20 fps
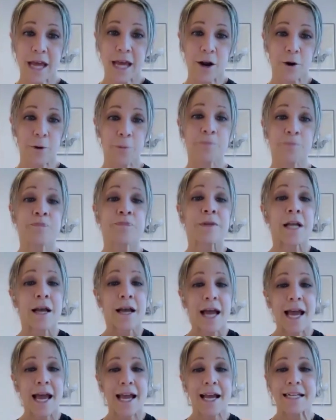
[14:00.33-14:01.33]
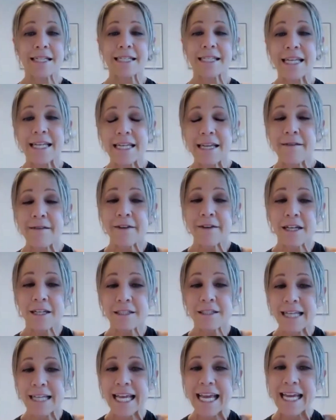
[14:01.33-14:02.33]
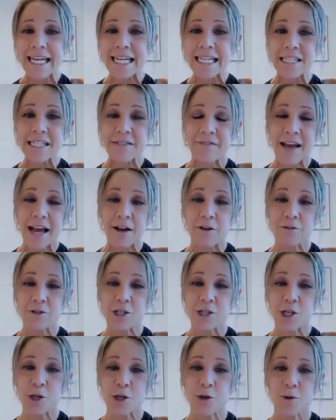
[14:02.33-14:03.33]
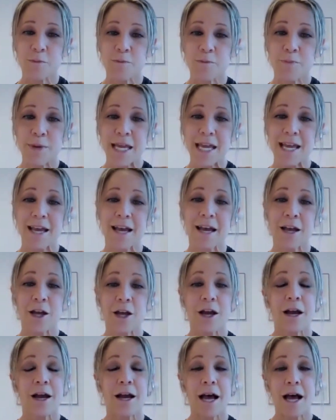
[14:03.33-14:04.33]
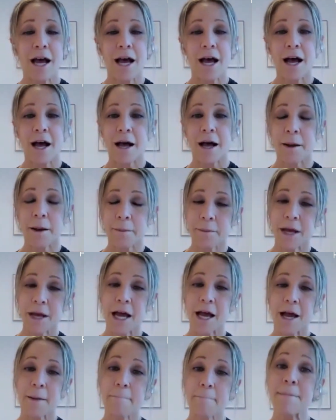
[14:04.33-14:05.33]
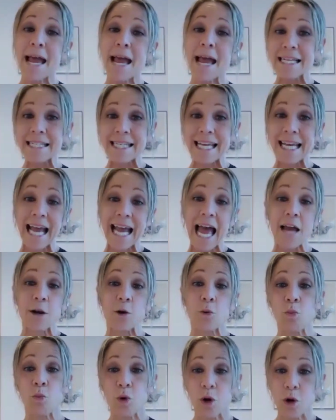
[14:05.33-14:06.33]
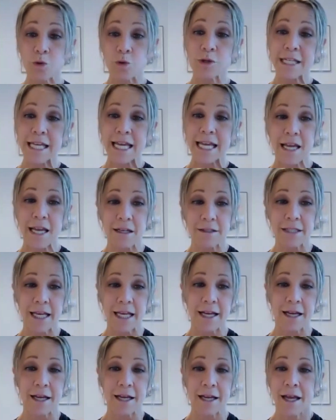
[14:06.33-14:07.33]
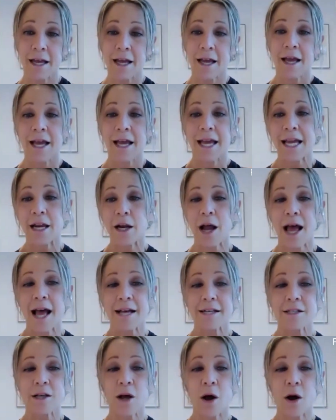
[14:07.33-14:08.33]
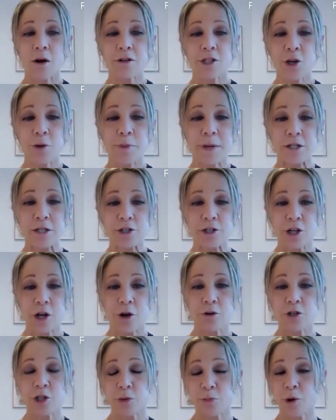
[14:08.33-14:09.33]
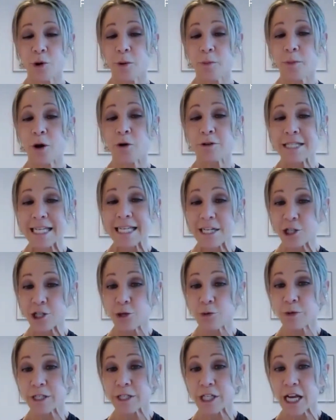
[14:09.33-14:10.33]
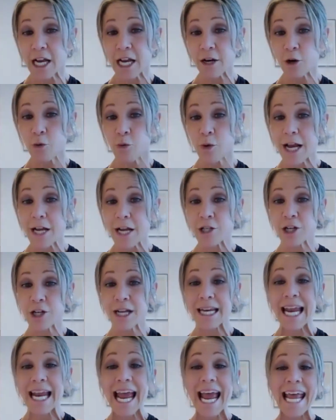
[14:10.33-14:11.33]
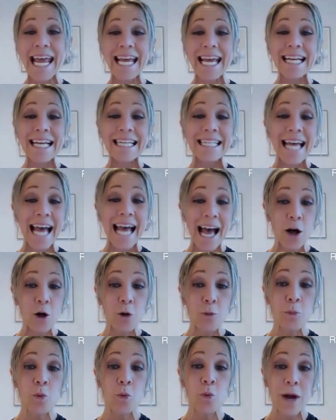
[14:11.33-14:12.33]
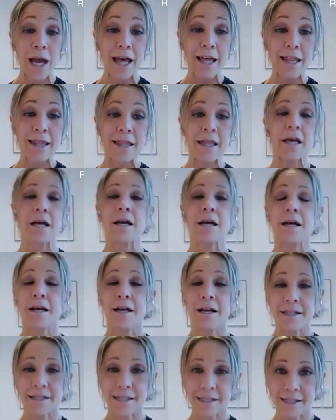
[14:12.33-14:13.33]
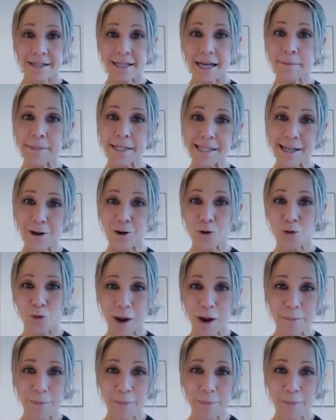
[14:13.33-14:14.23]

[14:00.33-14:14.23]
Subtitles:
there. And significantly, it is found to be amazing at wound healing. It has also been shown to promote tissue regeneration and help with stem cell